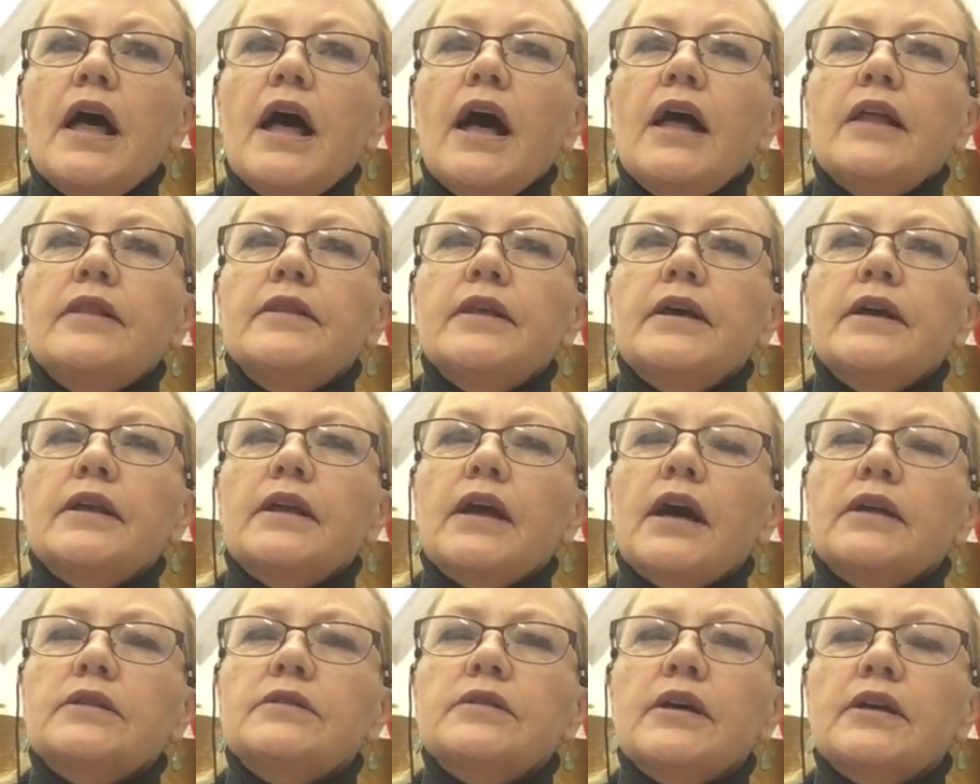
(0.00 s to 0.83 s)
and then
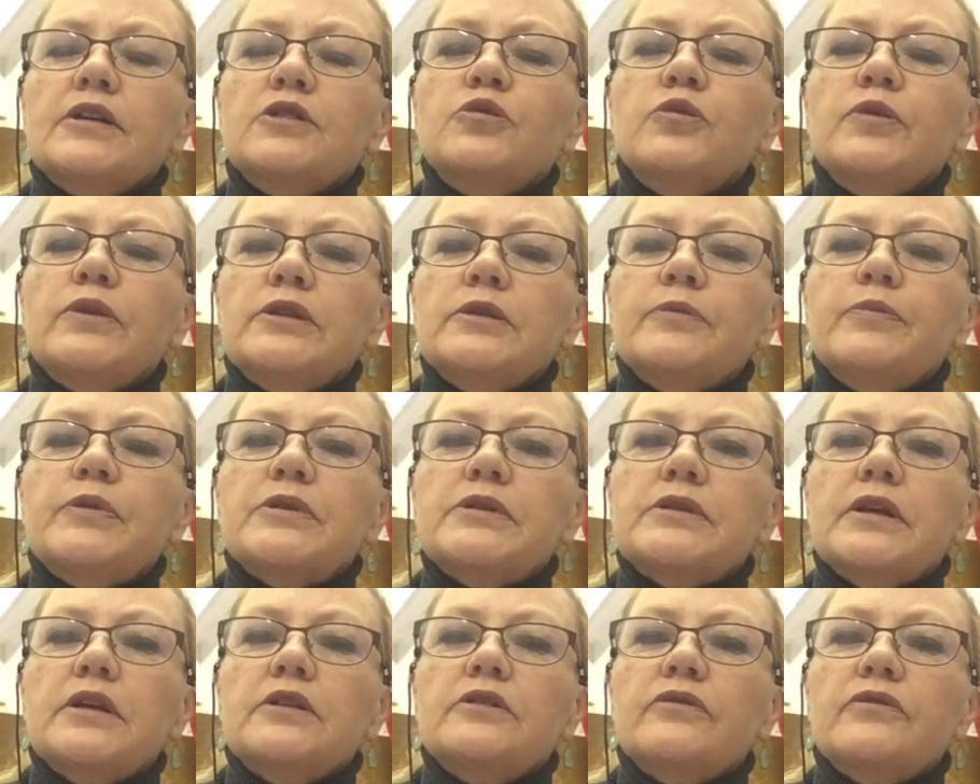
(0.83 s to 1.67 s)
I take
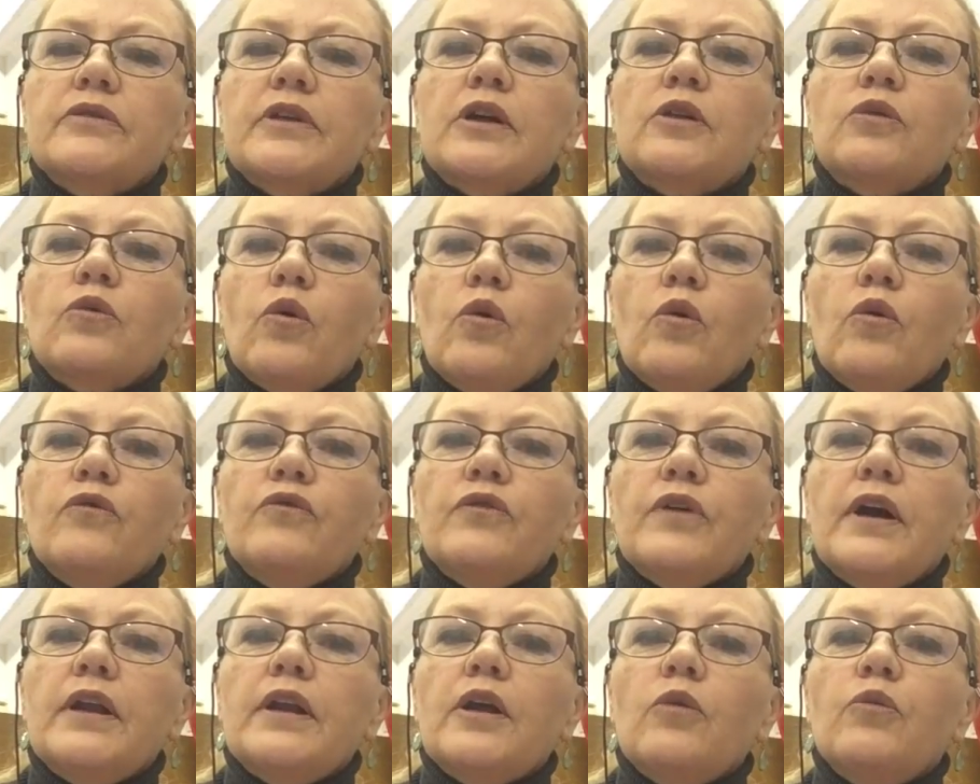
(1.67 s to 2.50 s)
20% of that off
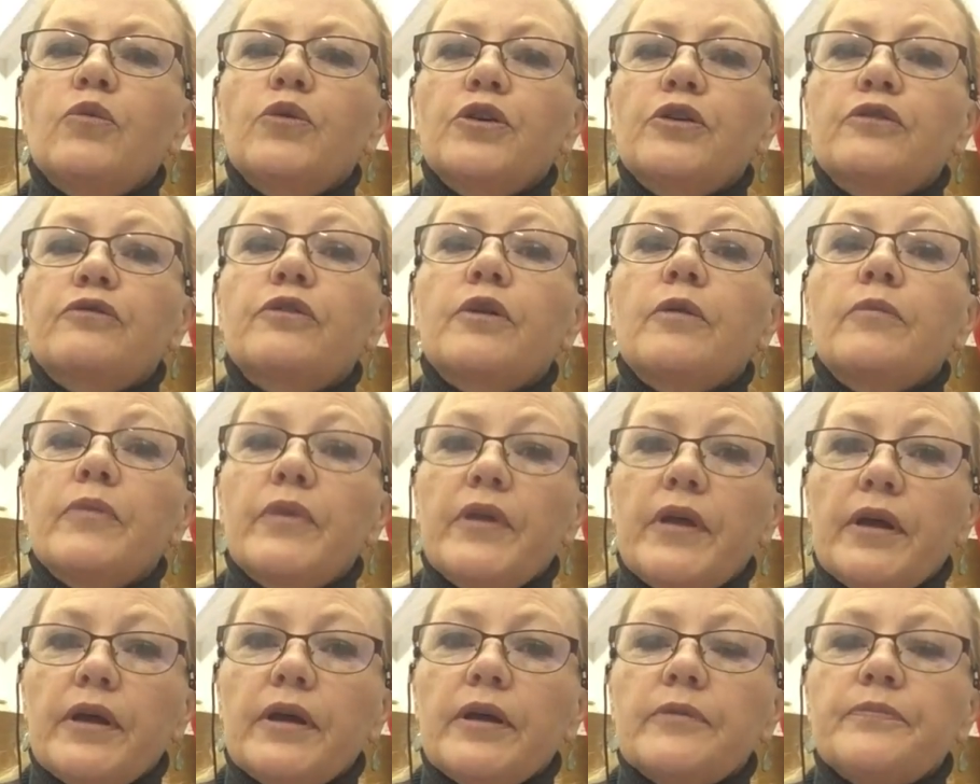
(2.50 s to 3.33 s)
and I work from
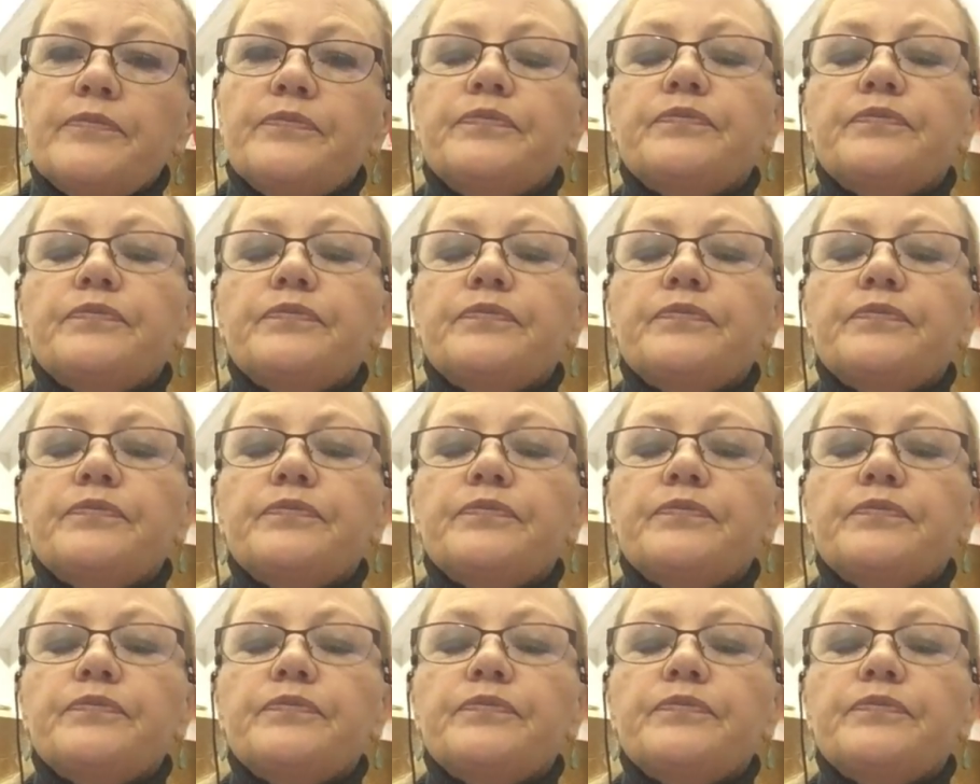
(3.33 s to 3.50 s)
there.